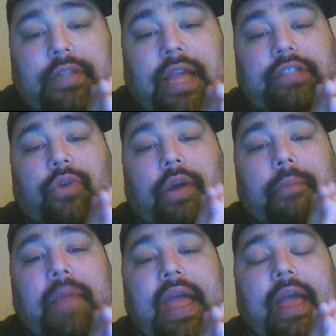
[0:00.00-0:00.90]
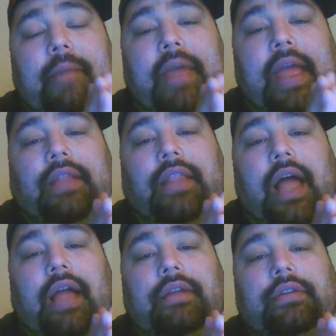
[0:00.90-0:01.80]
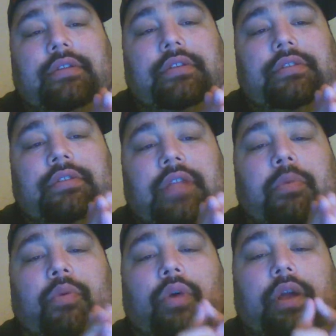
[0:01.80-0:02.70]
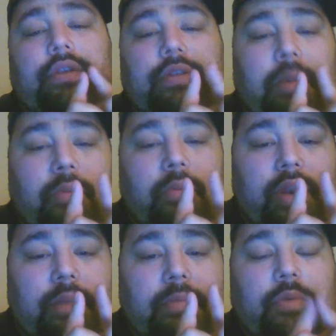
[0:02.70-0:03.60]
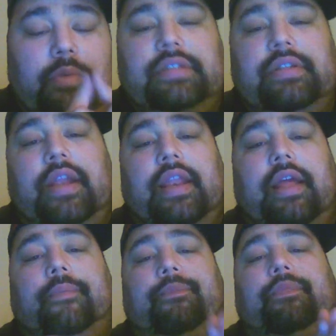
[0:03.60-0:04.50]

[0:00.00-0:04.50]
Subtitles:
Got you a mad, mad lot. Number one in the Midwest right now.